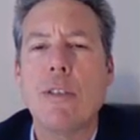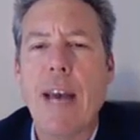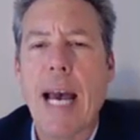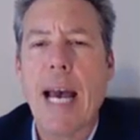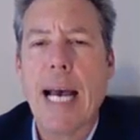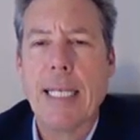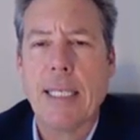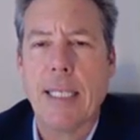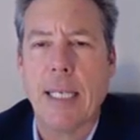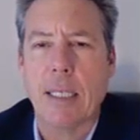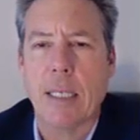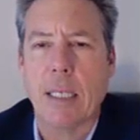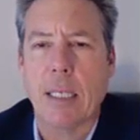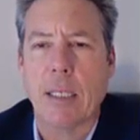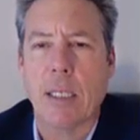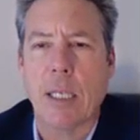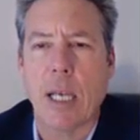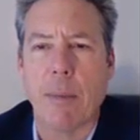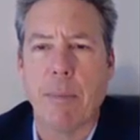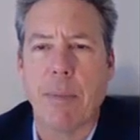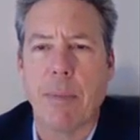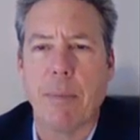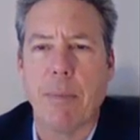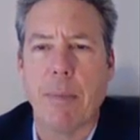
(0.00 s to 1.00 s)
Use of
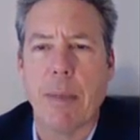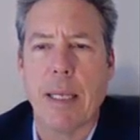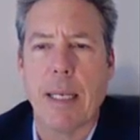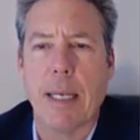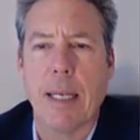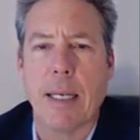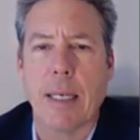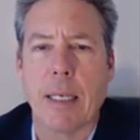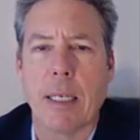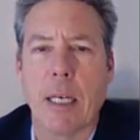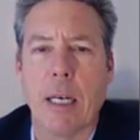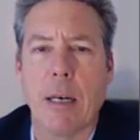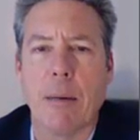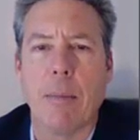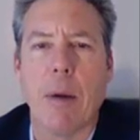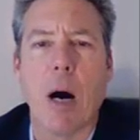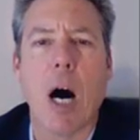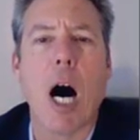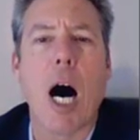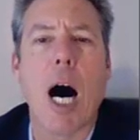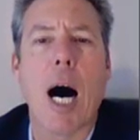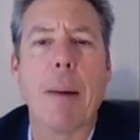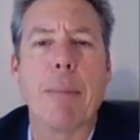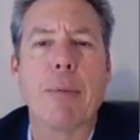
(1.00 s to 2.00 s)
assets to supplement
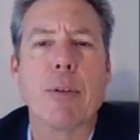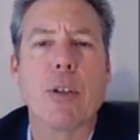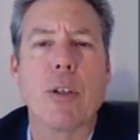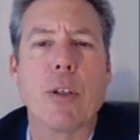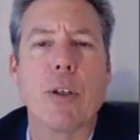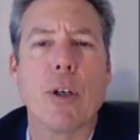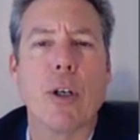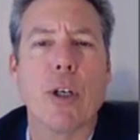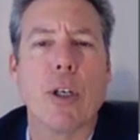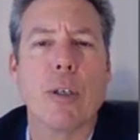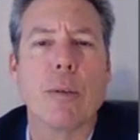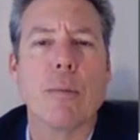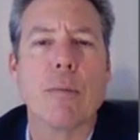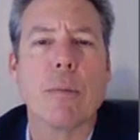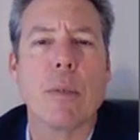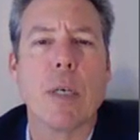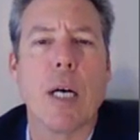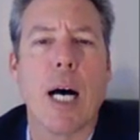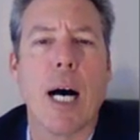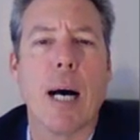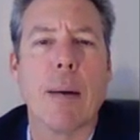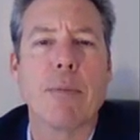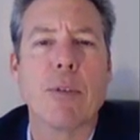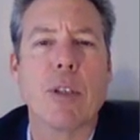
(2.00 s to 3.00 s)
income,
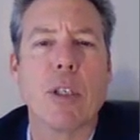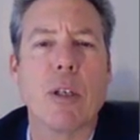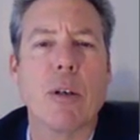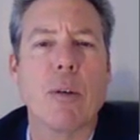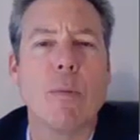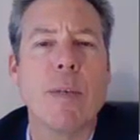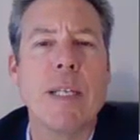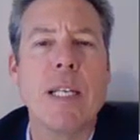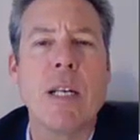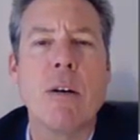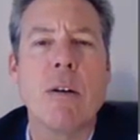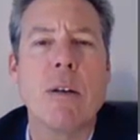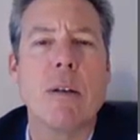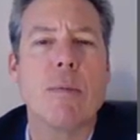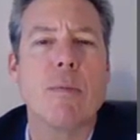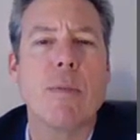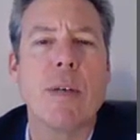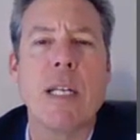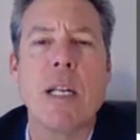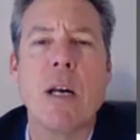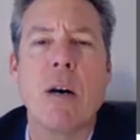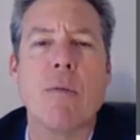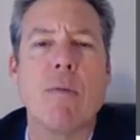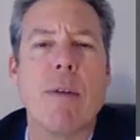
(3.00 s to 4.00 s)
optional, optional. We
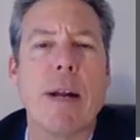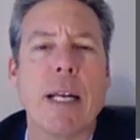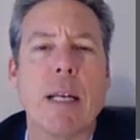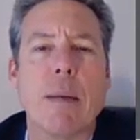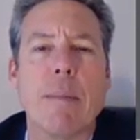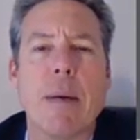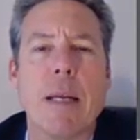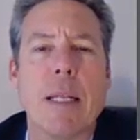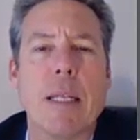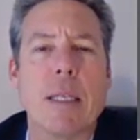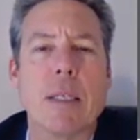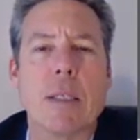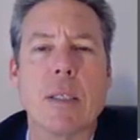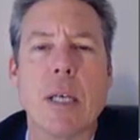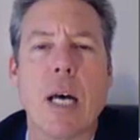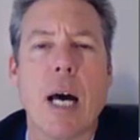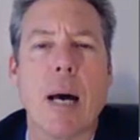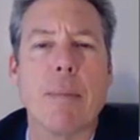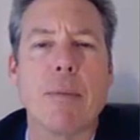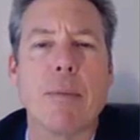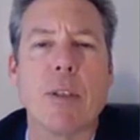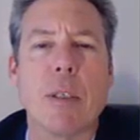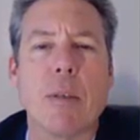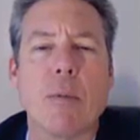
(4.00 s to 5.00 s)
don't we don't recommend
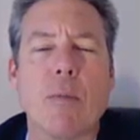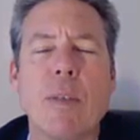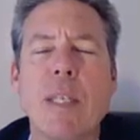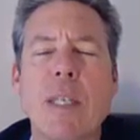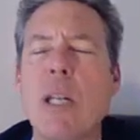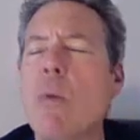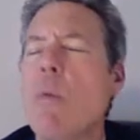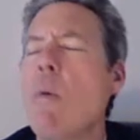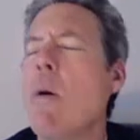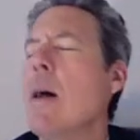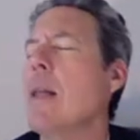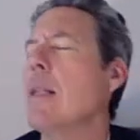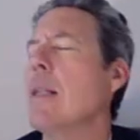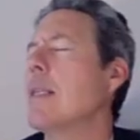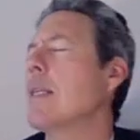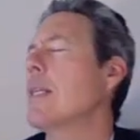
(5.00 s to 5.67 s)
this option. We